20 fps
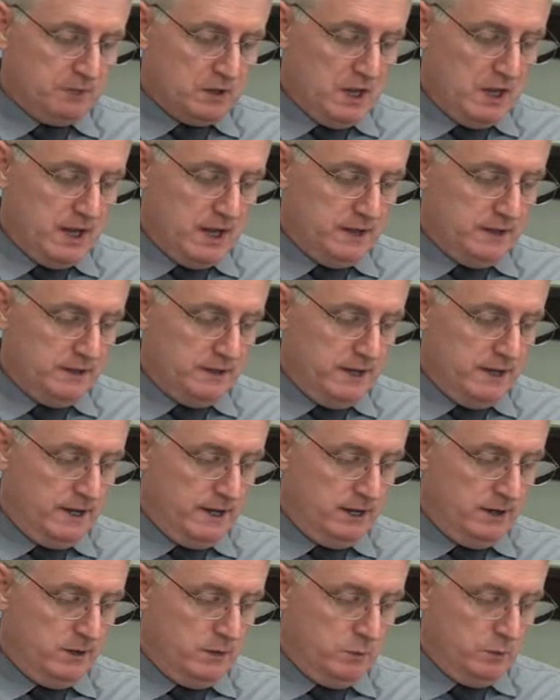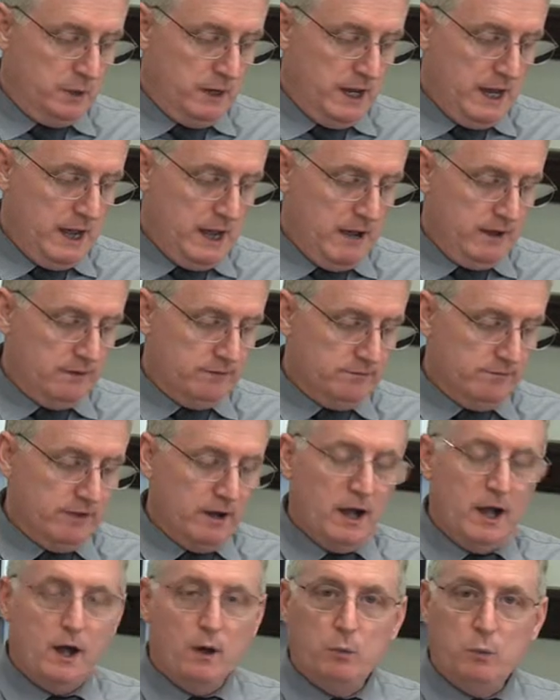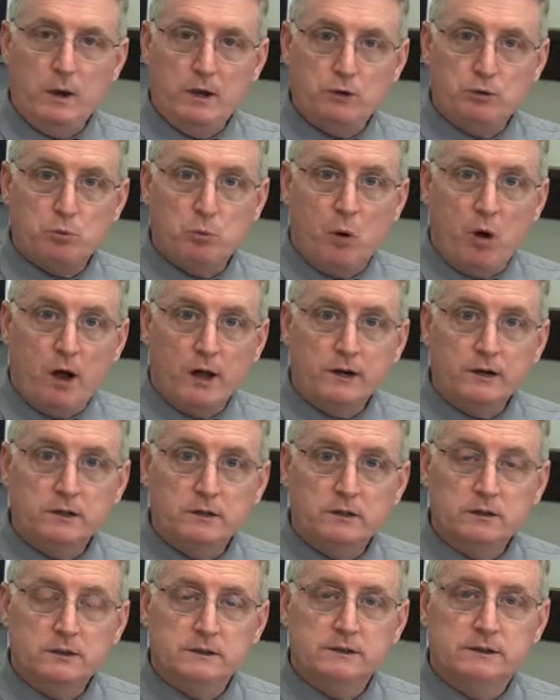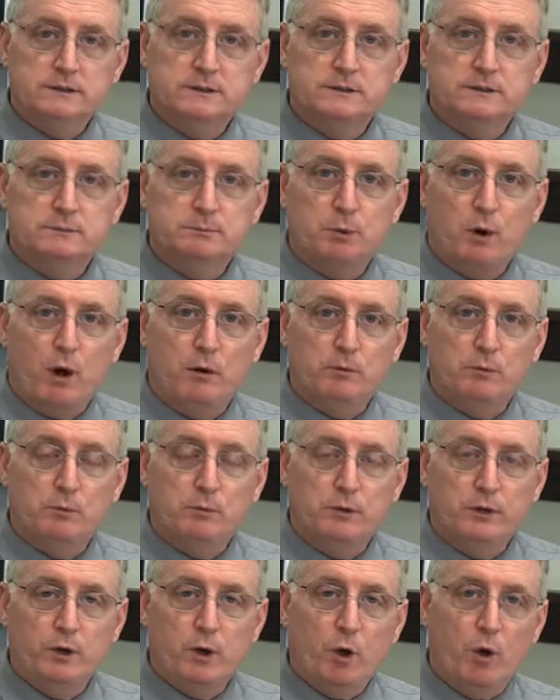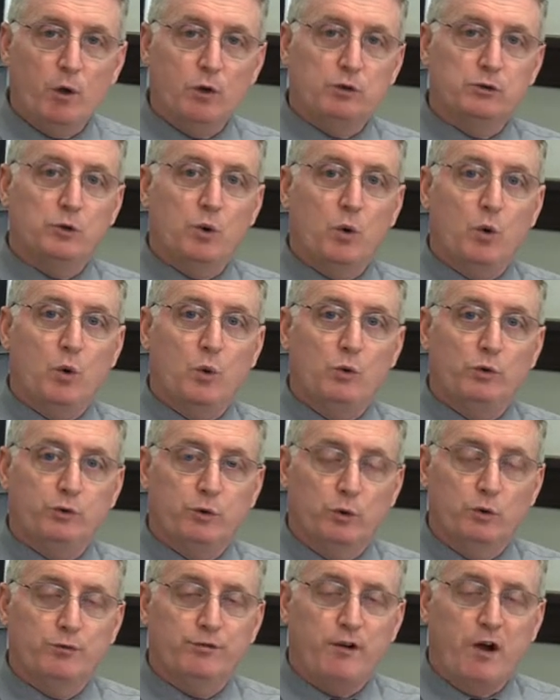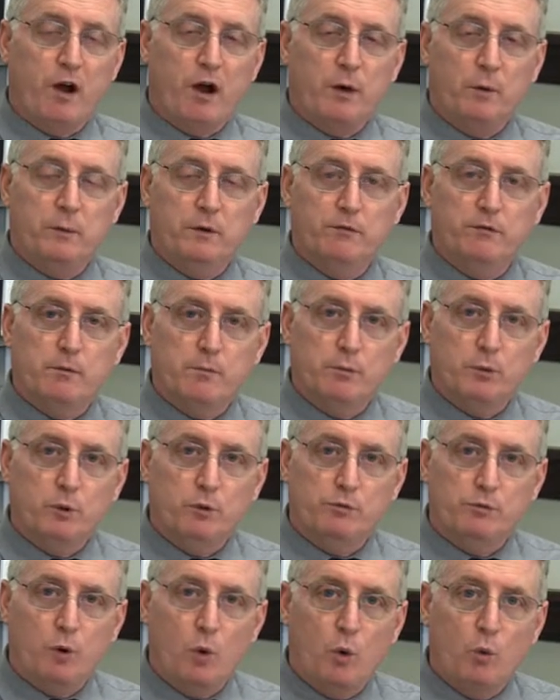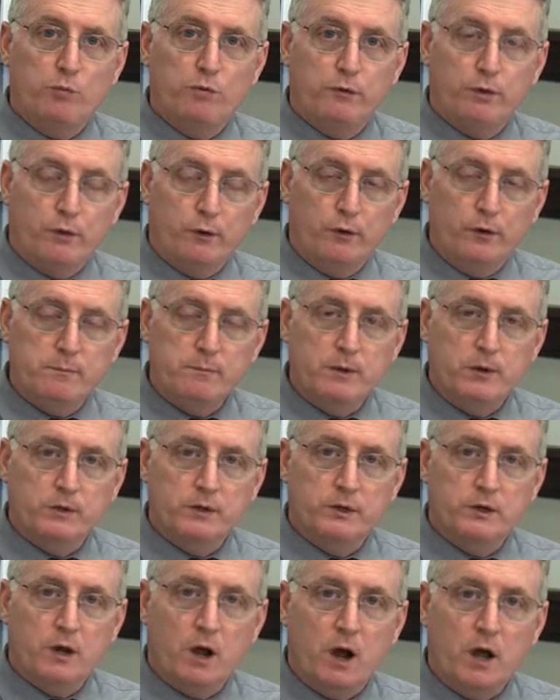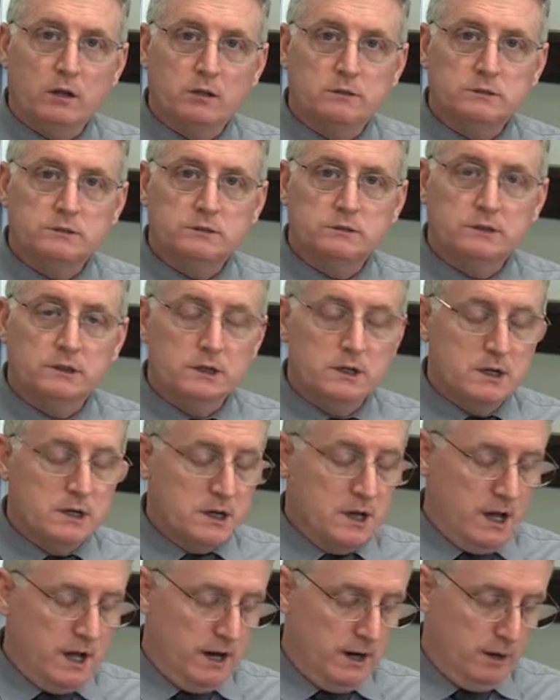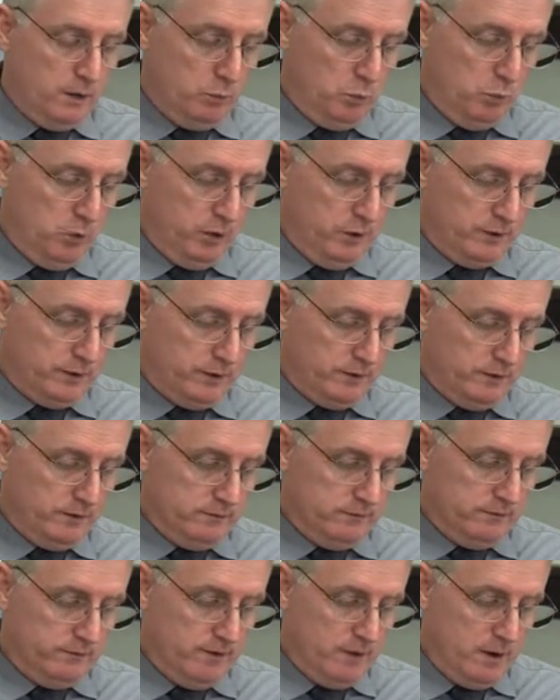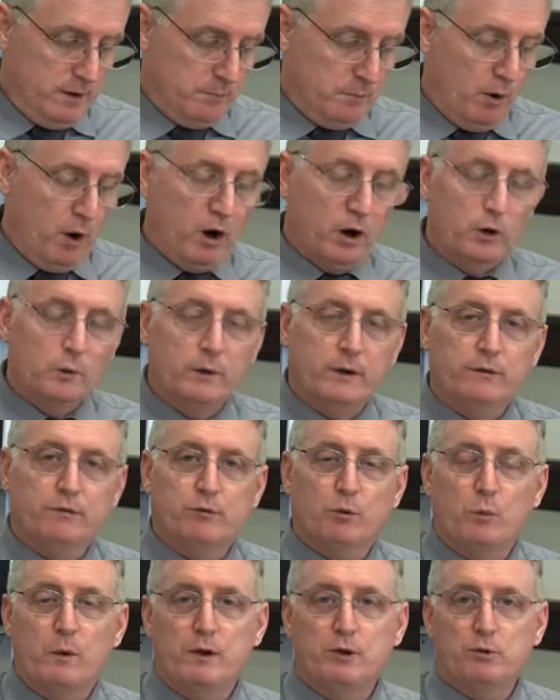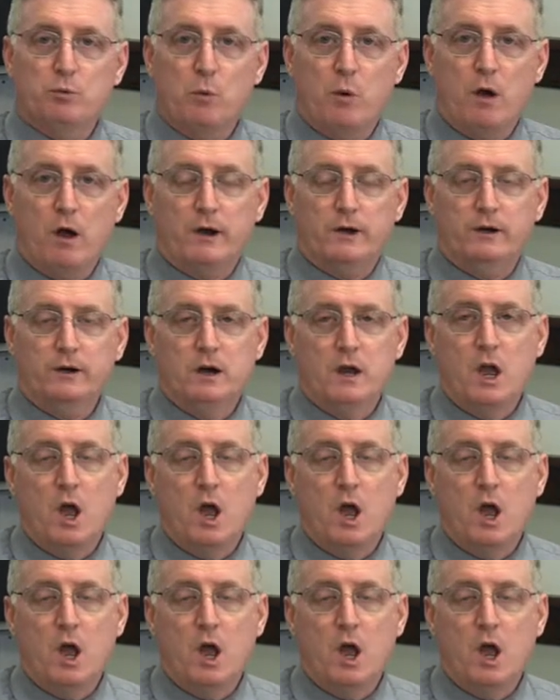And then we have wastewater is probably all told so far. We've approved over $30 million worth of borrowing for wastewater.